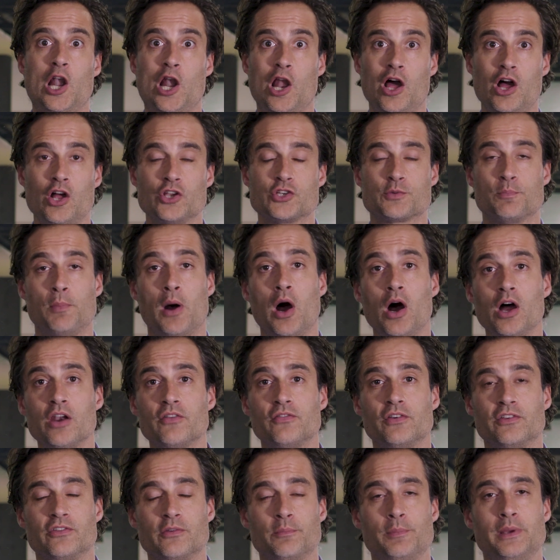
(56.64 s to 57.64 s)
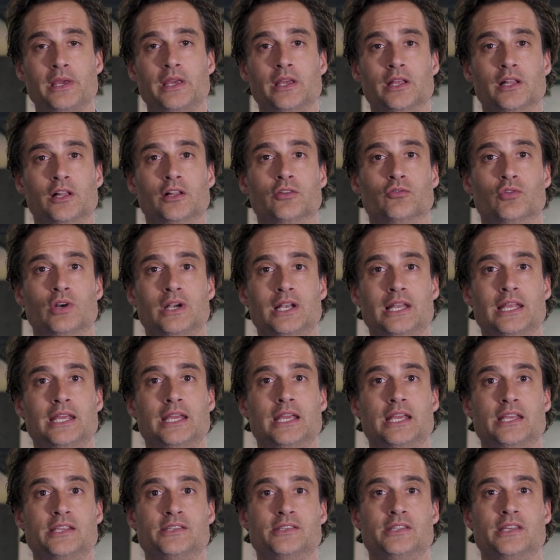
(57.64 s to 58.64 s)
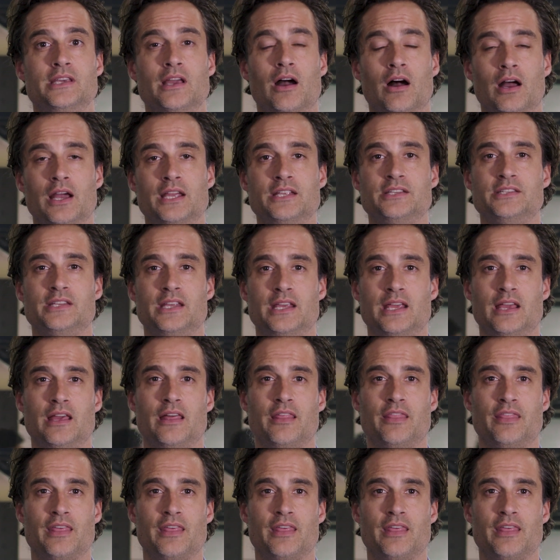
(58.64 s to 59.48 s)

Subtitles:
large part of his appeal really is the idea